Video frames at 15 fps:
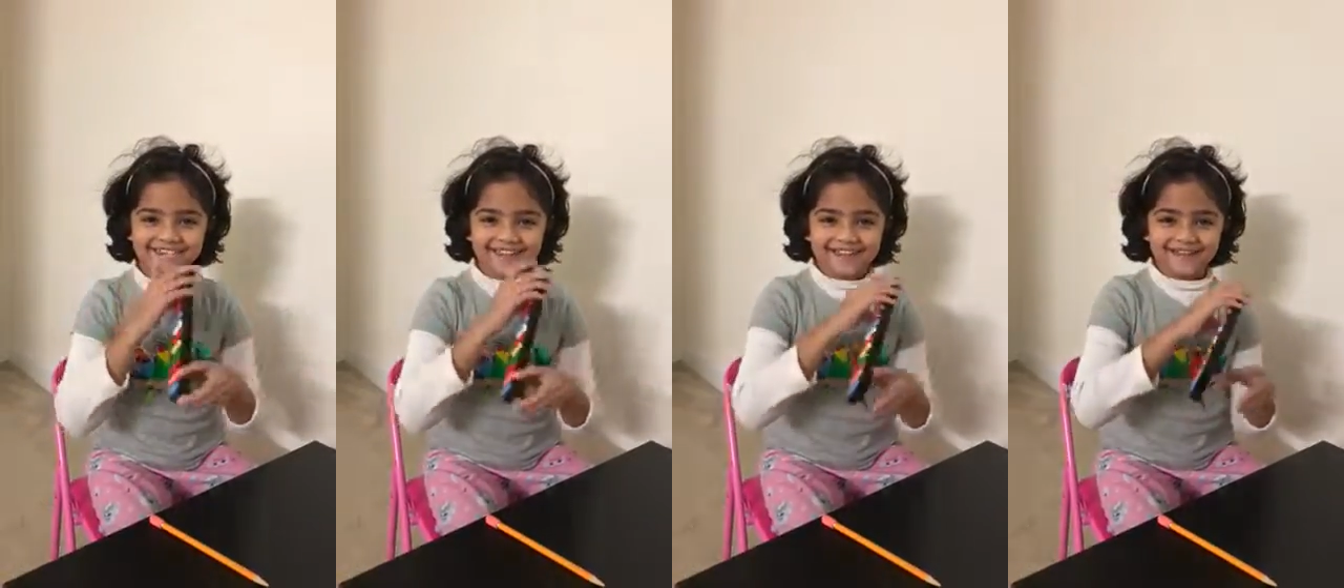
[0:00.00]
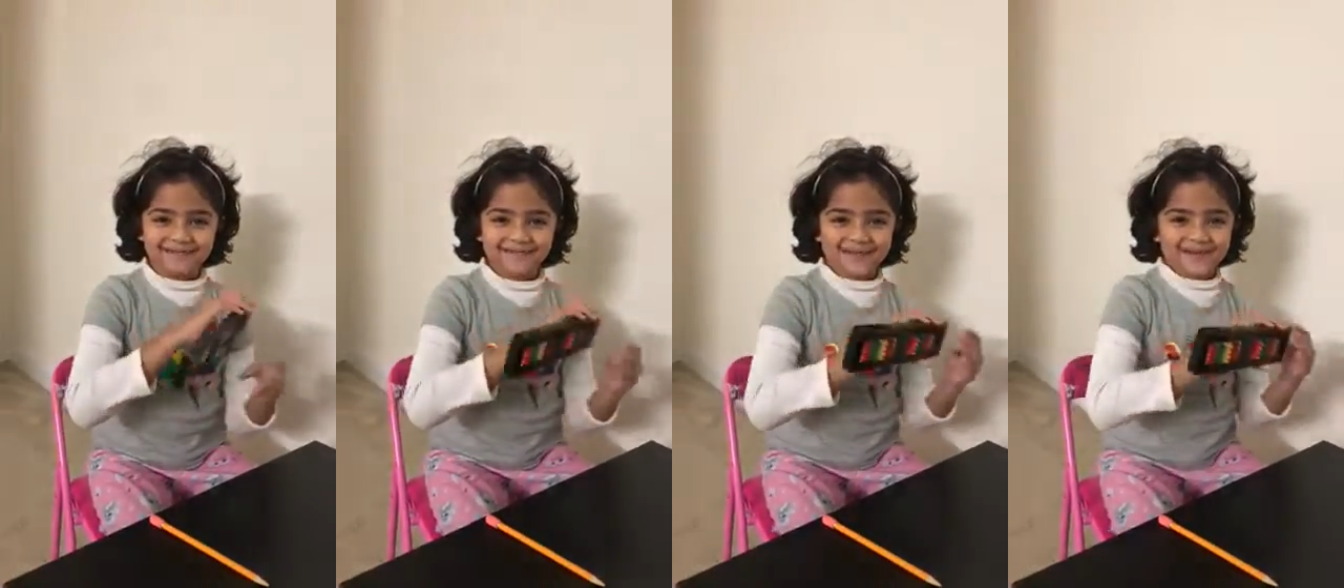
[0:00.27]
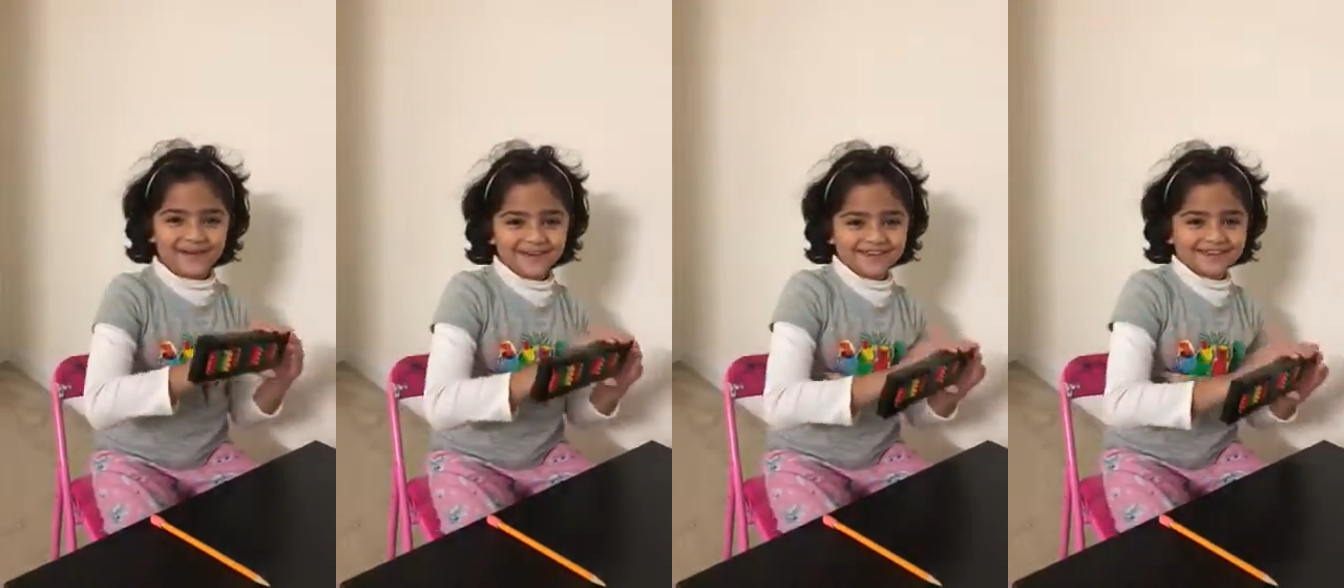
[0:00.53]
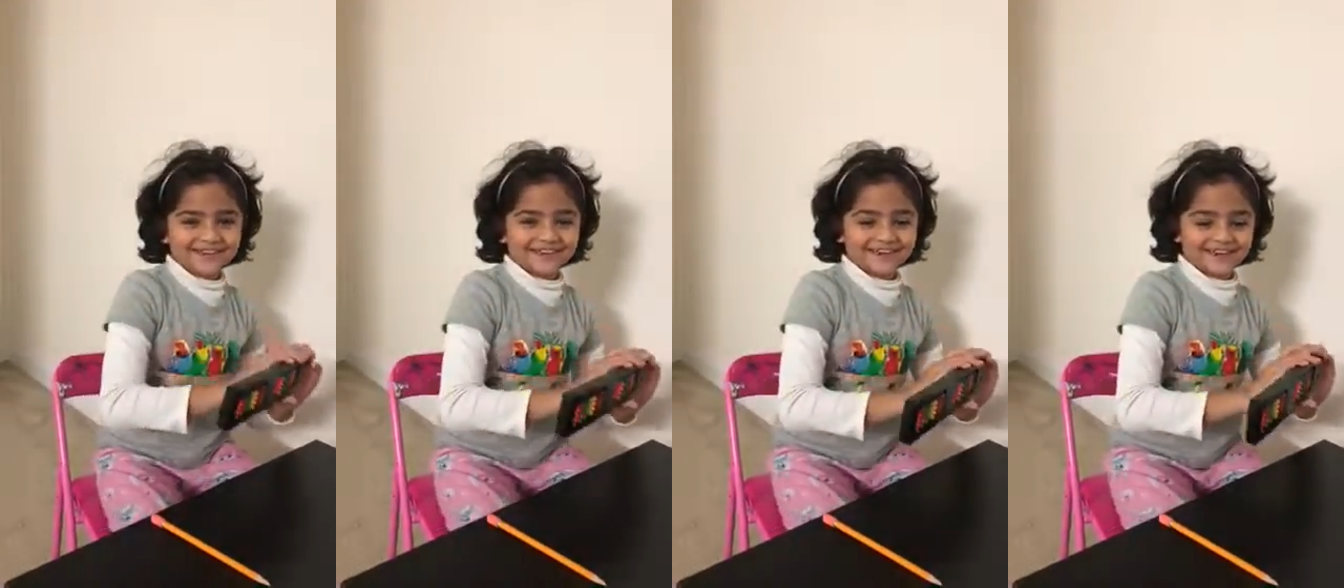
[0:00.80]
That's my
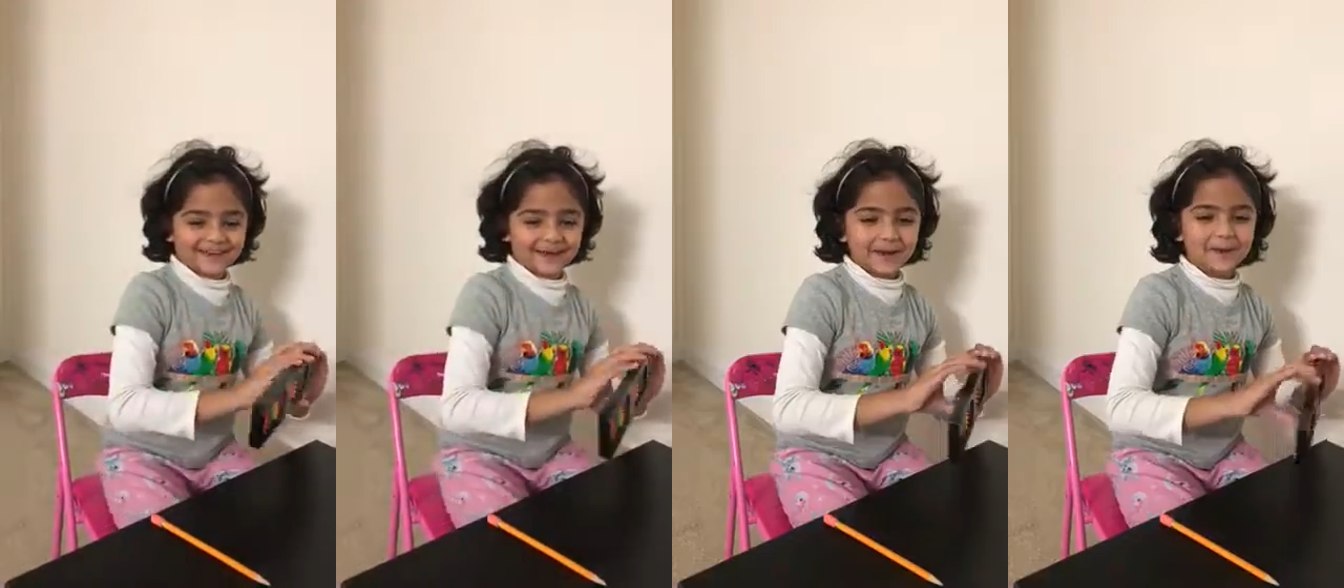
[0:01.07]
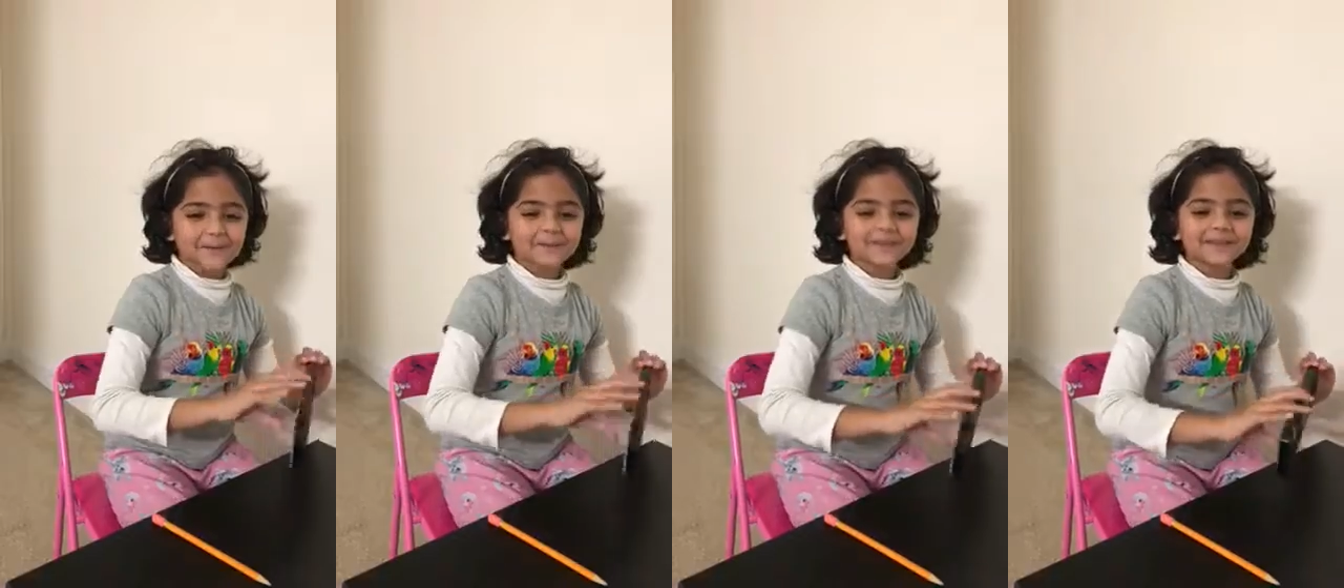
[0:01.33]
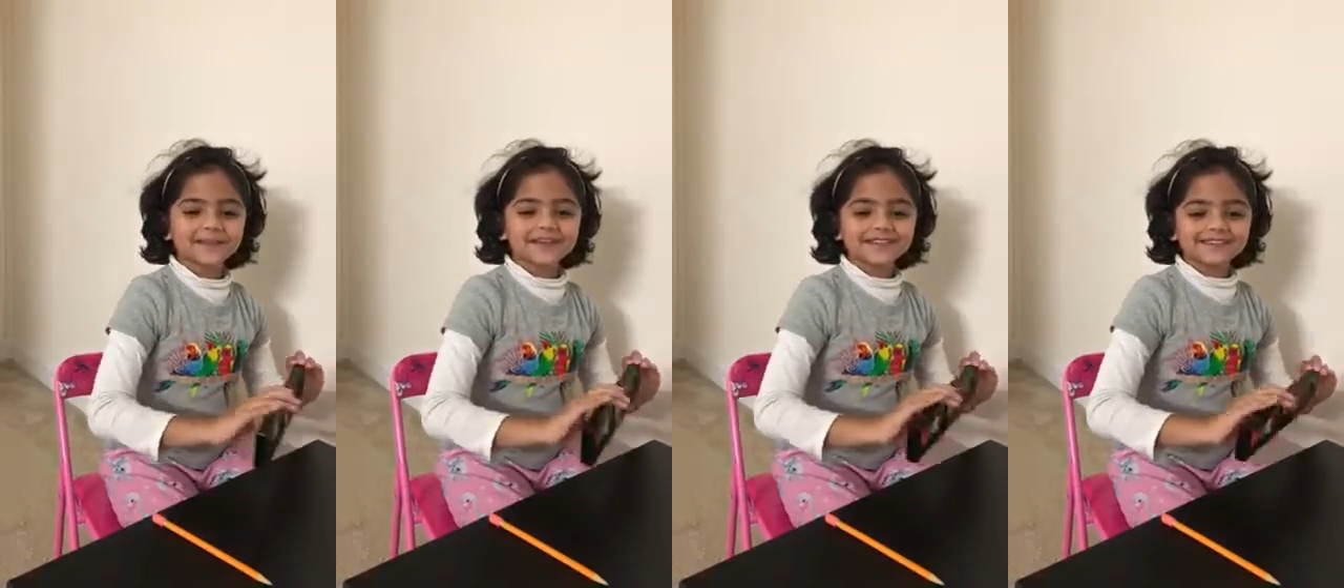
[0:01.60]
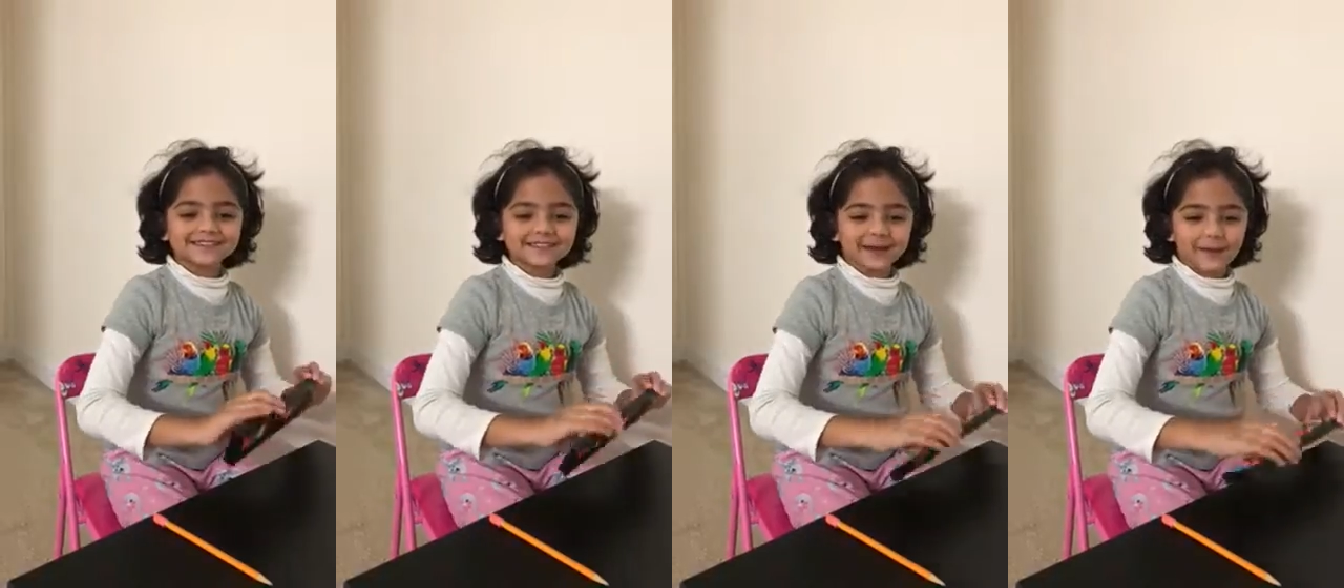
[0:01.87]
question.
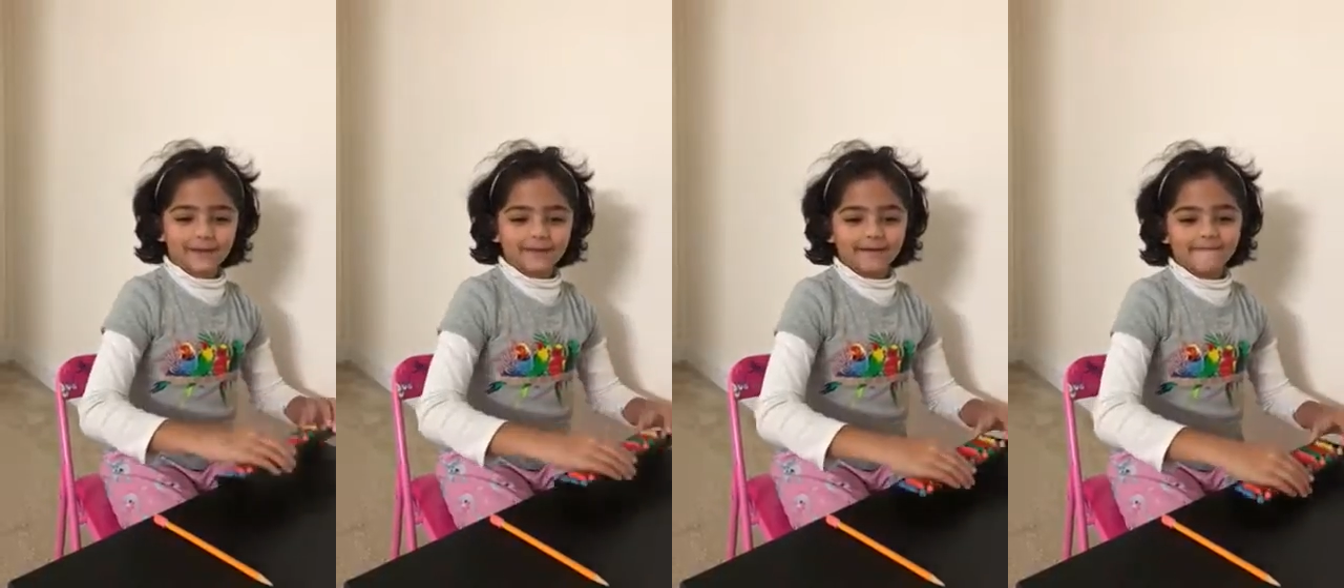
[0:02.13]
So,